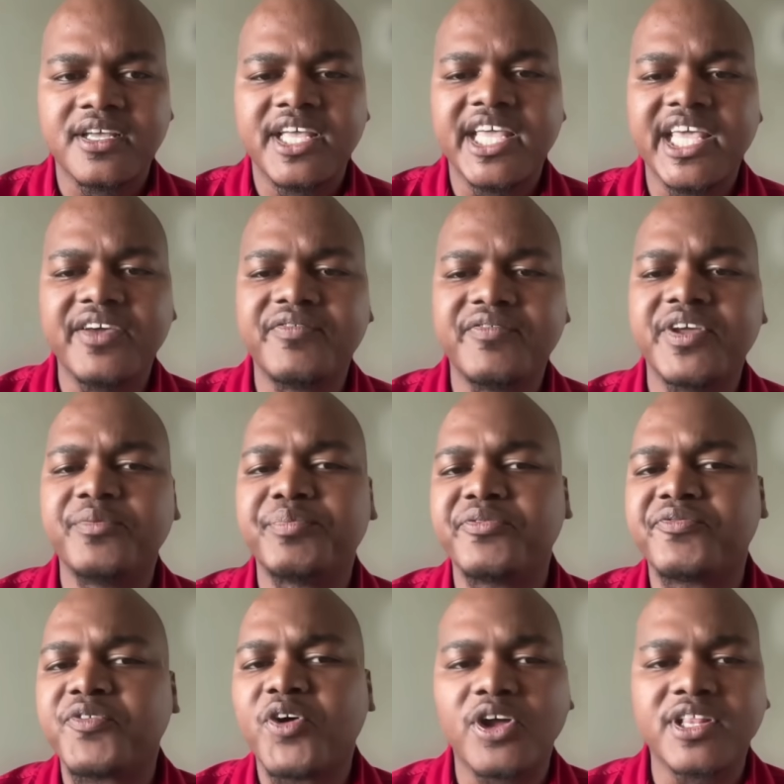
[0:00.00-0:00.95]
even
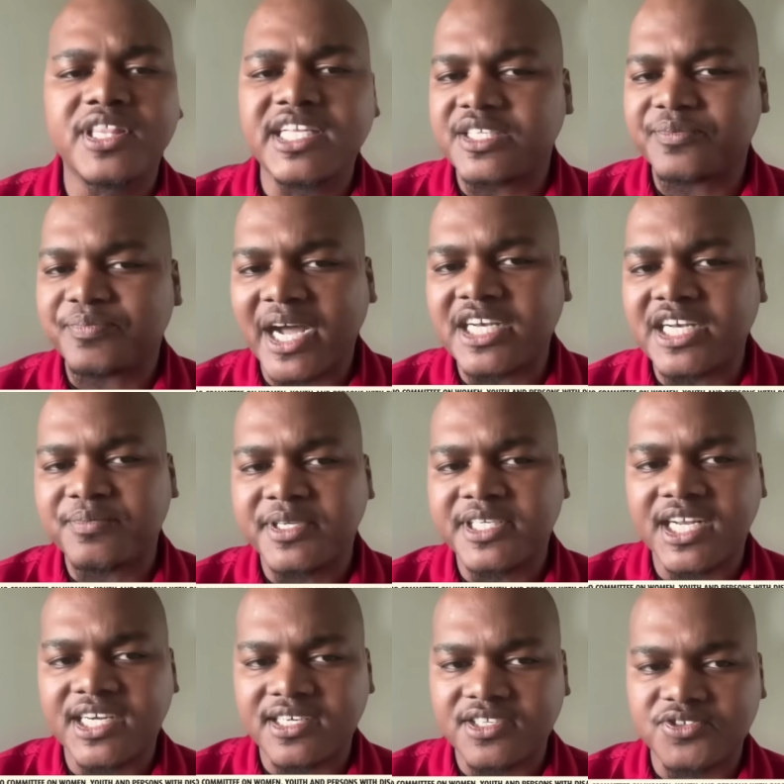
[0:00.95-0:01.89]
before the department
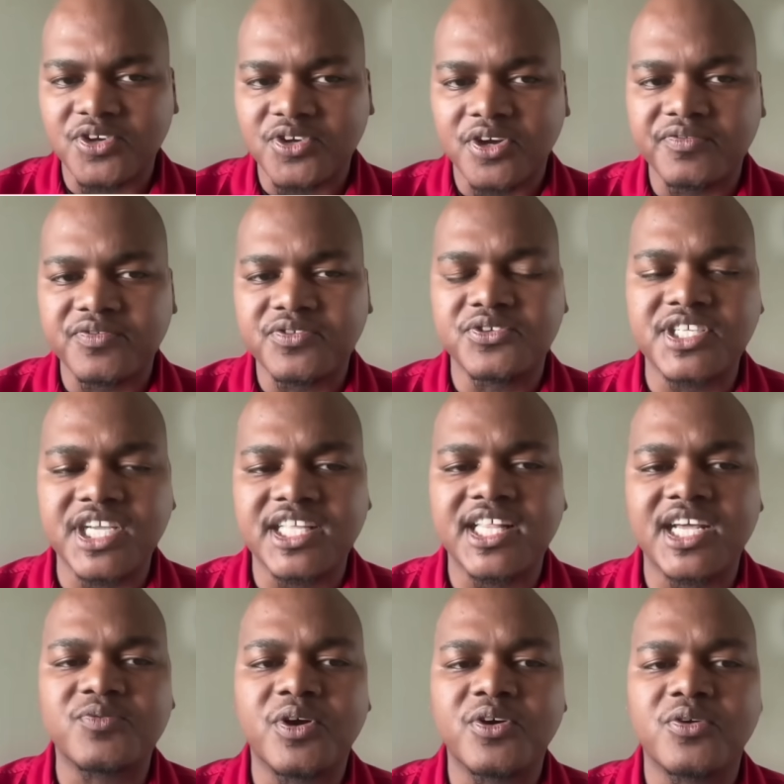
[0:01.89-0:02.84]
had resolved, to say
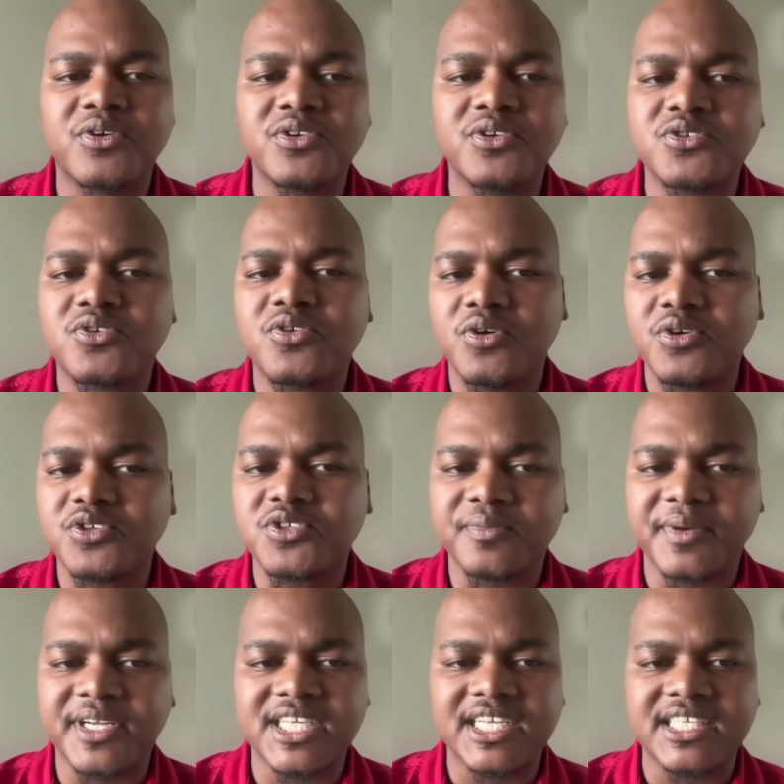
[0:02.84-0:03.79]
that we're going to go to
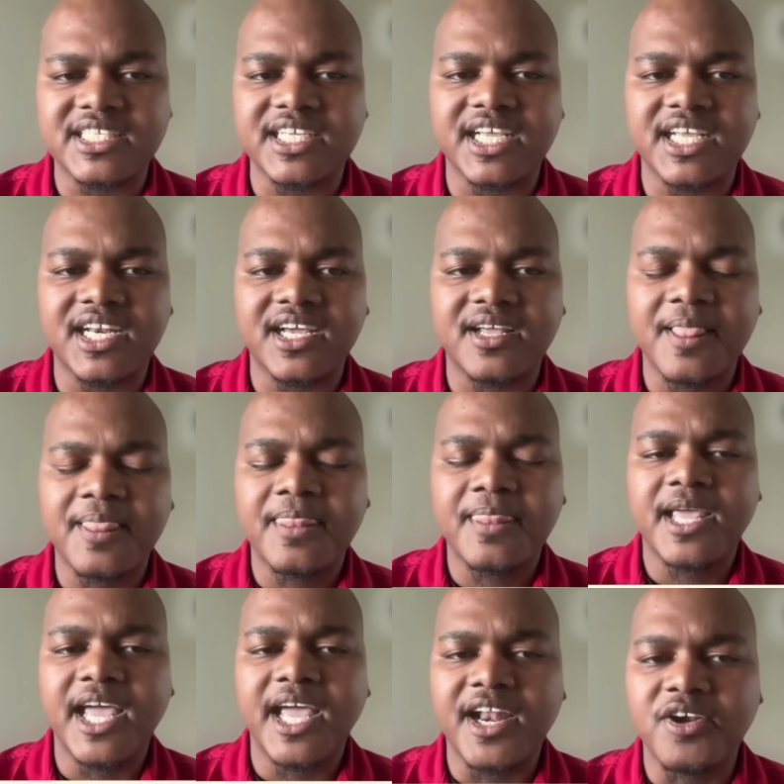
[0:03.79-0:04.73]
Matatiela
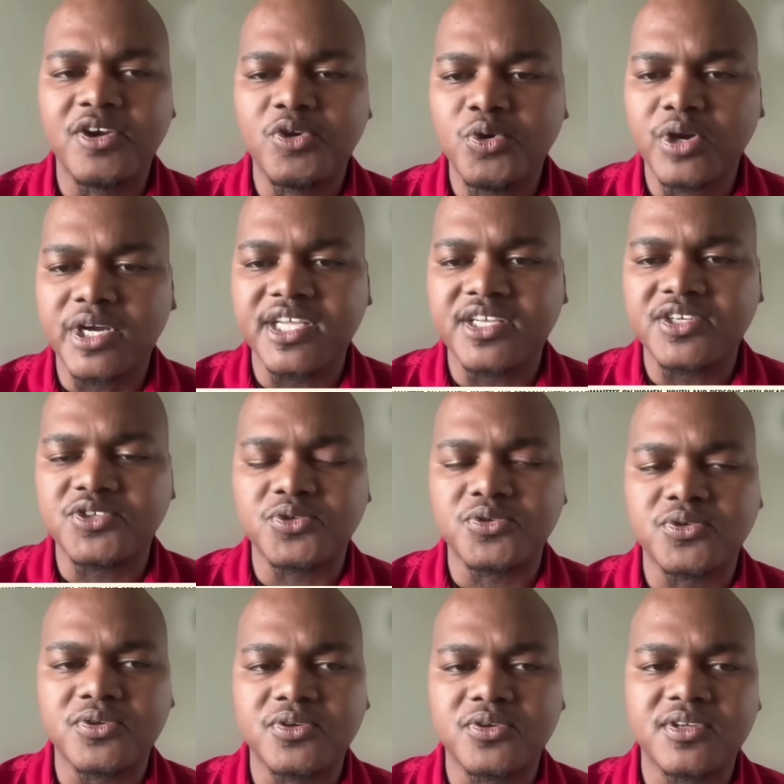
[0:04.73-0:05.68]
and look
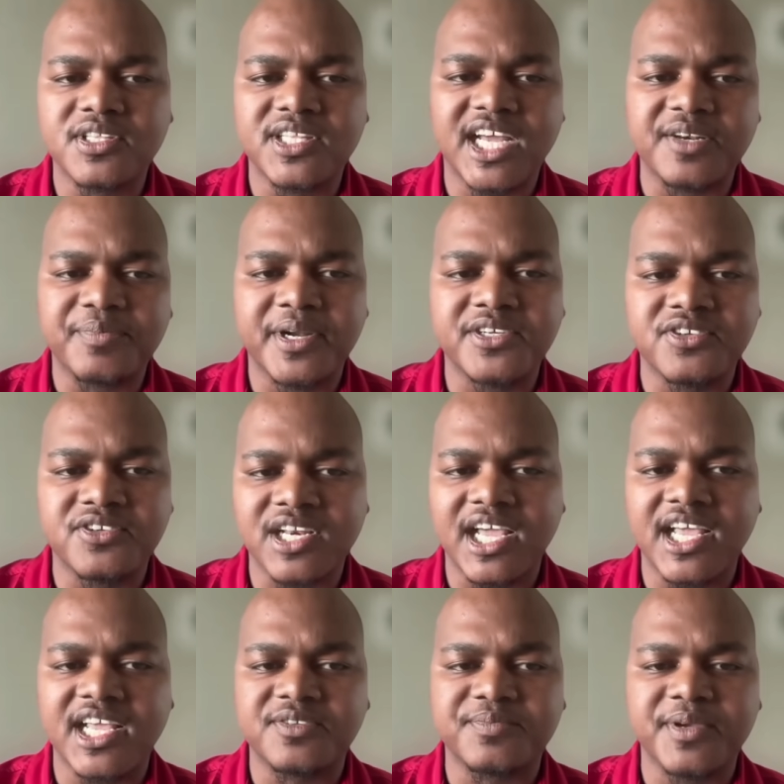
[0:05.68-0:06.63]
into that
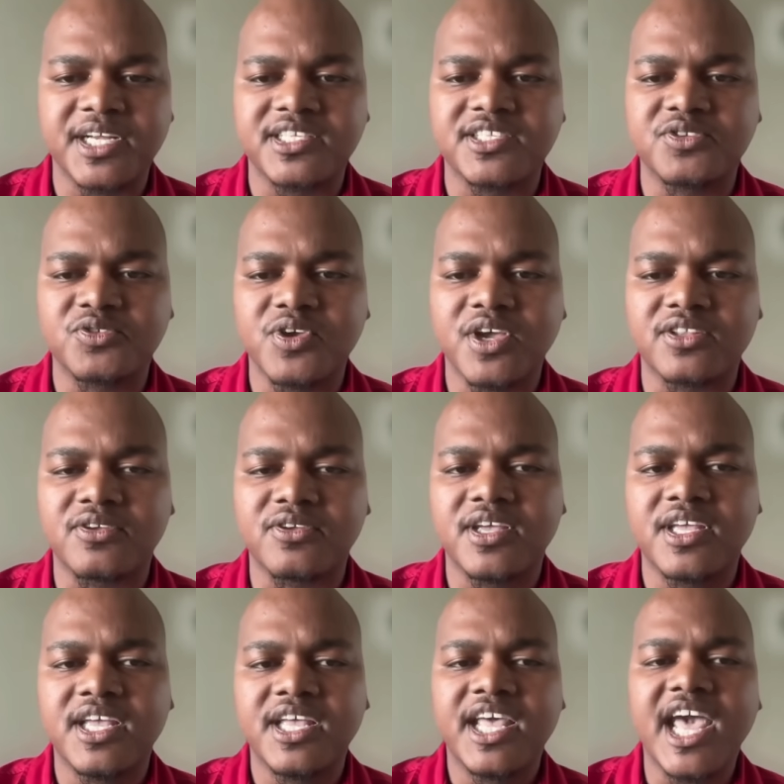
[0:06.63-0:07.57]
particular aspect in Xwexwe.
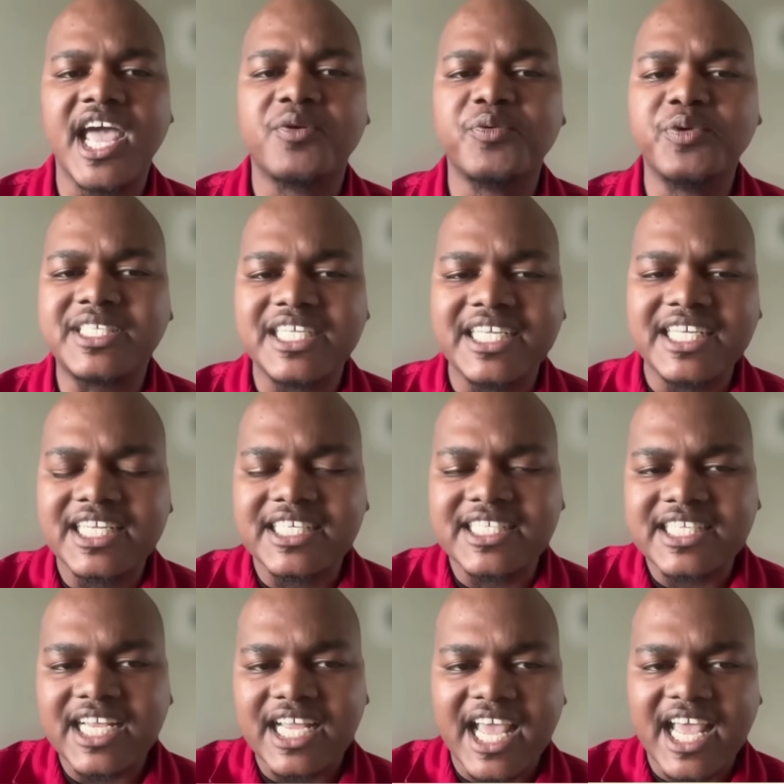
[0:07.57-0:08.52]
And we did
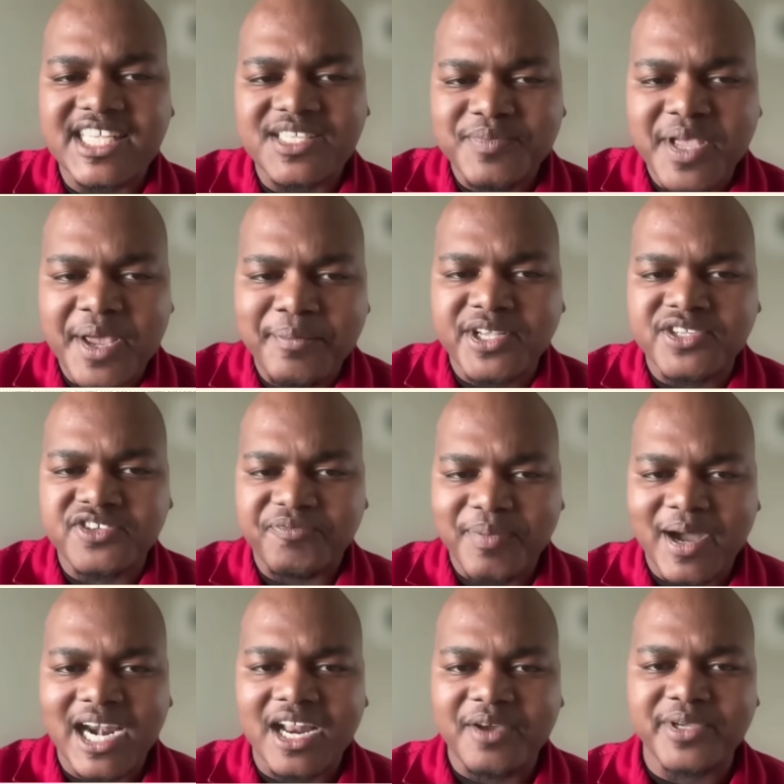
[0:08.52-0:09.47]
it as members of
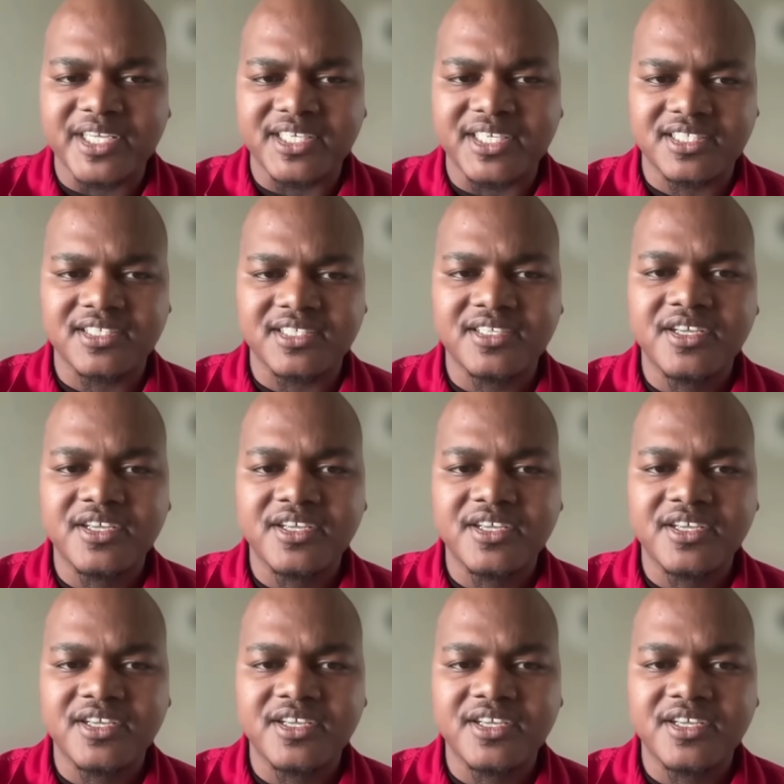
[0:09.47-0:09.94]
parliament